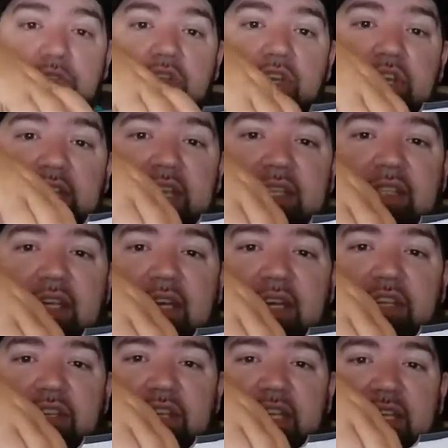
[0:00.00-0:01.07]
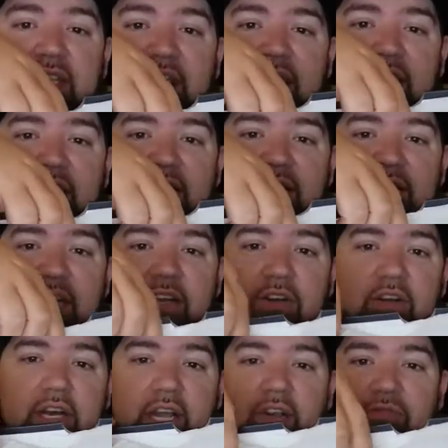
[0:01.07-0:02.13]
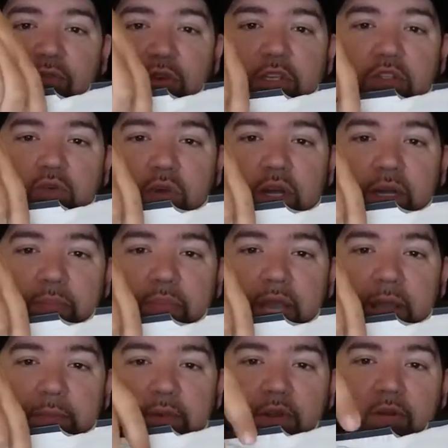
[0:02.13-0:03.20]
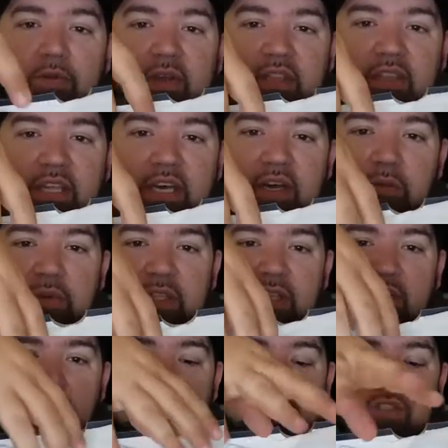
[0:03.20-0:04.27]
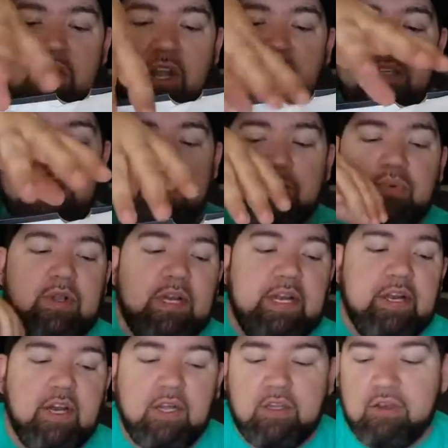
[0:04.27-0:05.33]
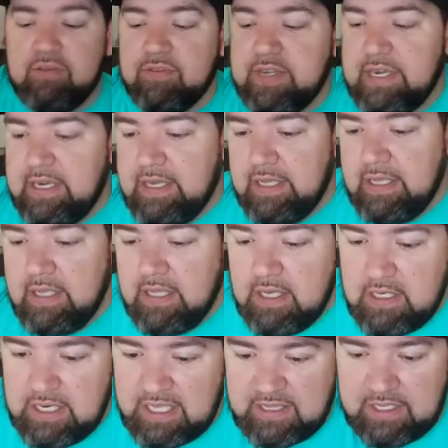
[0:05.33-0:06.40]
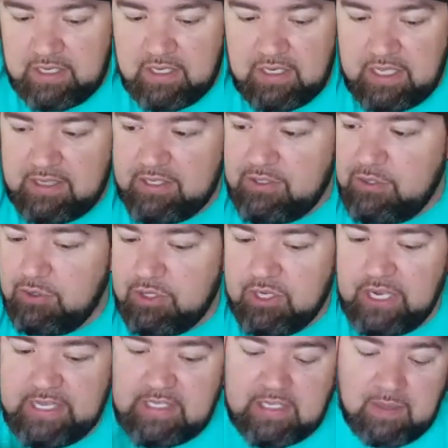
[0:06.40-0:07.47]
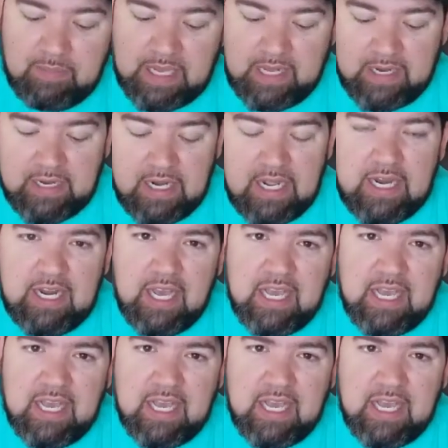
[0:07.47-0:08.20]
So you get the you get the kind of standard Air Force One paper with uh, with the little stars imprinted all over it. Nothing nothing too crazy about it.